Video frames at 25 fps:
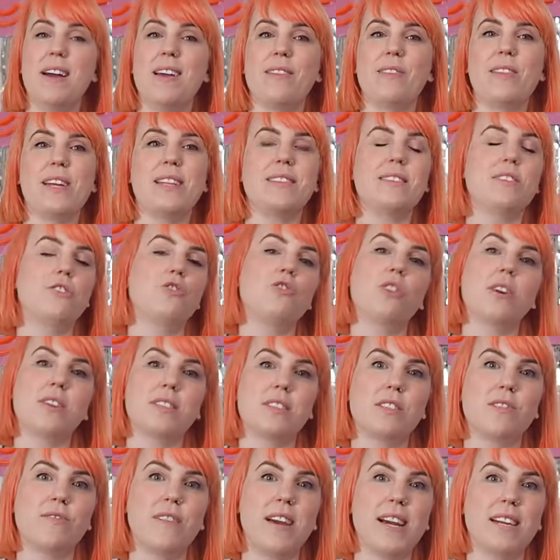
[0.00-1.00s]
That's a
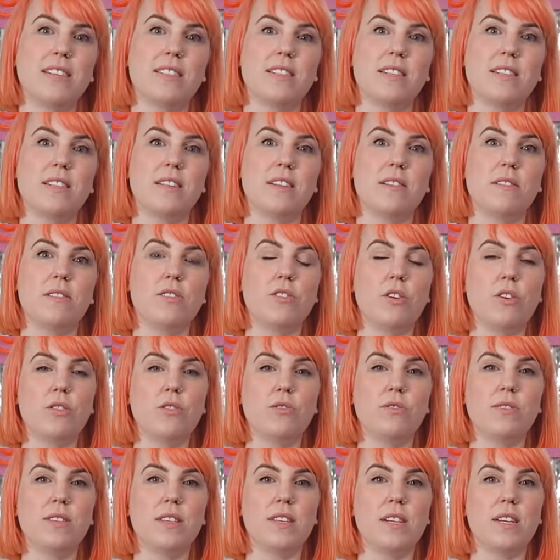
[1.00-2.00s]
trust factor that
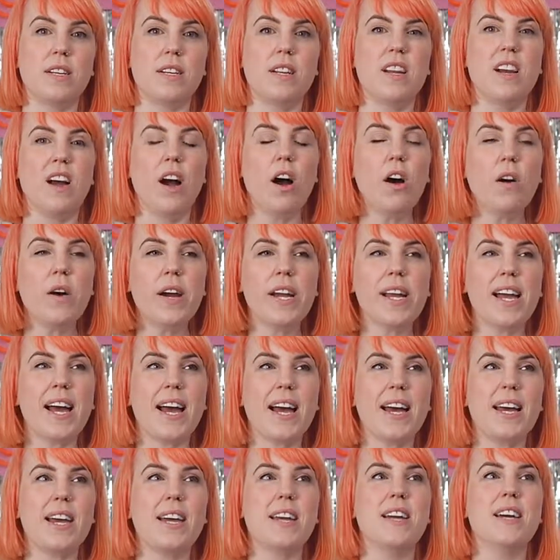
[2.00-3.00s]
knows that, oh,
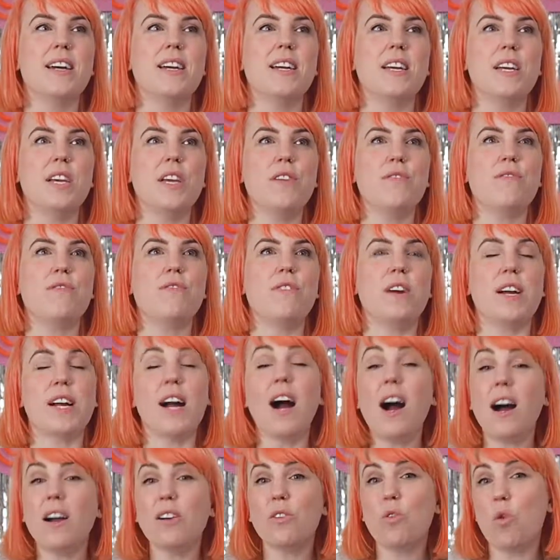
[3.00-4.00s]
okay, if I
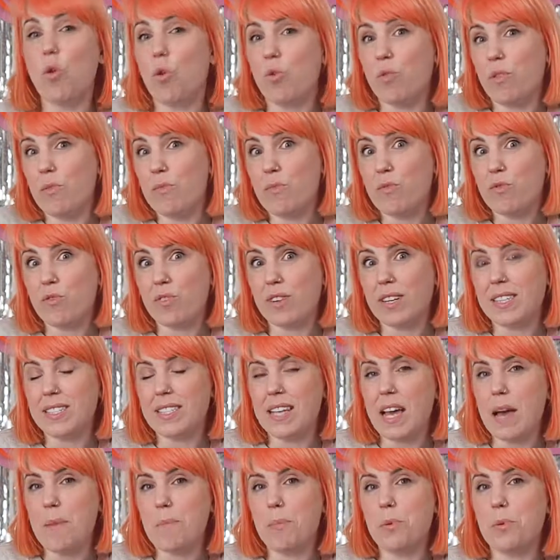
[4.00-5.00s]
can't call them, for
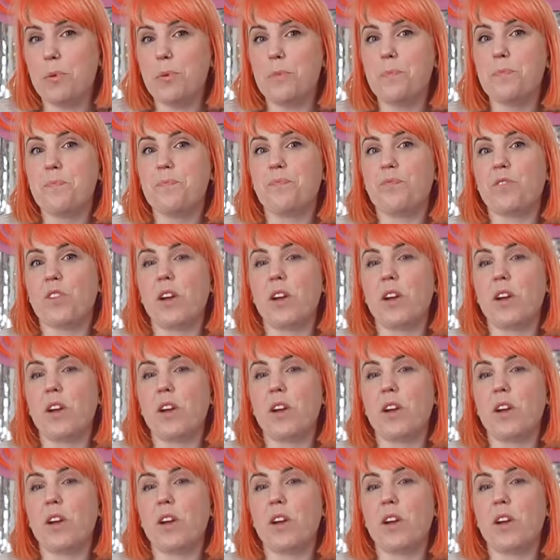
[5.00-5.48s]
example,